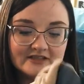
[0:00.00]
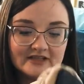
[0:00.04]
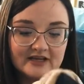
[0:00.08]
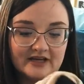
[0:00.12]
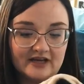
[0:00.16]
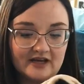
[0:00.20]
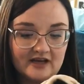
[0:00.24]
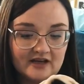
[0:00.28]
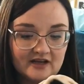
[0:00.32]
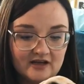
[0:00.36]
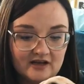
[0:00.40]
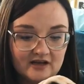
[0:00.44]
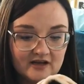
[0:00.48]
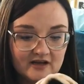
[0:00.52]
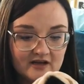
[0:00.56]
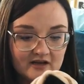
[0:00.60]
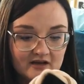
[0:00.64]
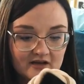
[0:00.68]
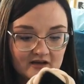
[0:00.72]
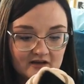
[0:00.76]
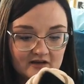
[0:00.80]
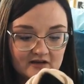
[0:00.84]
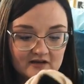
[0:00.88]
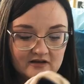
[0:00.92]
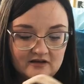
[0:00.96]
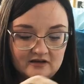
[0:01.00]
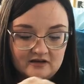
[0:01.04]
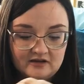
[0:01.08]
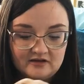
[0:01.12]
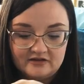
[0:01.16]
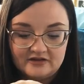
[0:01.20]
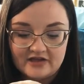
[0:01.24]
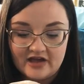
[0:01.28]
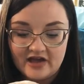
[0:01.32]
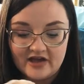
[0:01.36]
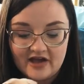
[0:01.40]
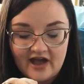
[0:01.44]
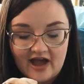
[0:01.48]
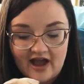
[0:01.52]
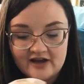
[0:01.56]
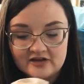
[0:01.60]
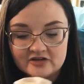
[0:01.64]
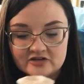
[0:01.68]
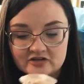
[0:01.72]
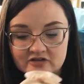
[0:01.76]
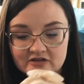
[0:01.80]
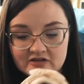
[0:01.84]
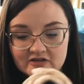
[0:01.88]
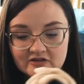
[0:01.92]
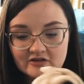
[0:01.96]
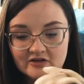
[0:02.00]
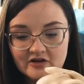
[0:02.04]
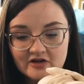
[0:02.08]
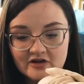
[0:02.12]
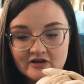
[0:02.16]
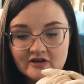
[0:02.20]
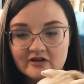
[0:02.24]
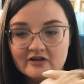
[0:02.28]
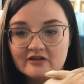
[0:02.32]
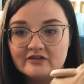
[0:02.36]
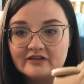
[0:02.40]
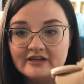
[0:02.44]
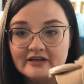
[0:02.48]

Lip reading: Like, they actually look